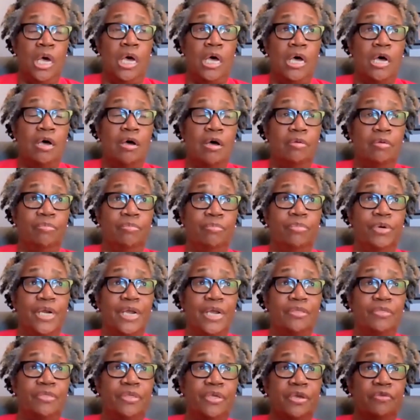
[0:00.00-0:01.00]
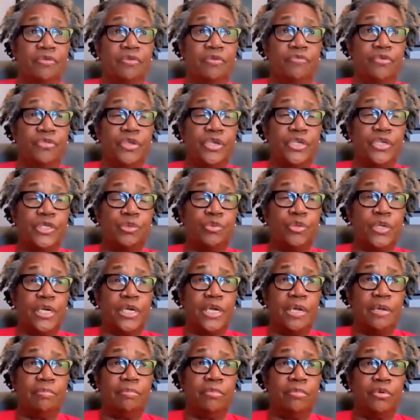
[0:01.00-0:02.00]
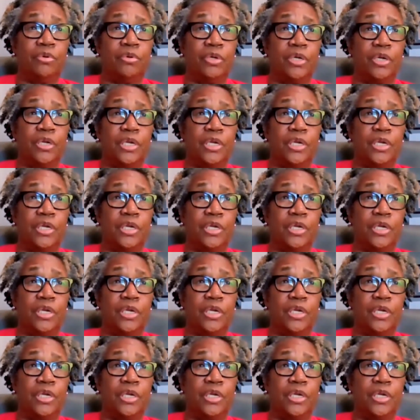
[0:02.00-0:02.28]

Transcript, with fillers: um, but I think for this one I'm going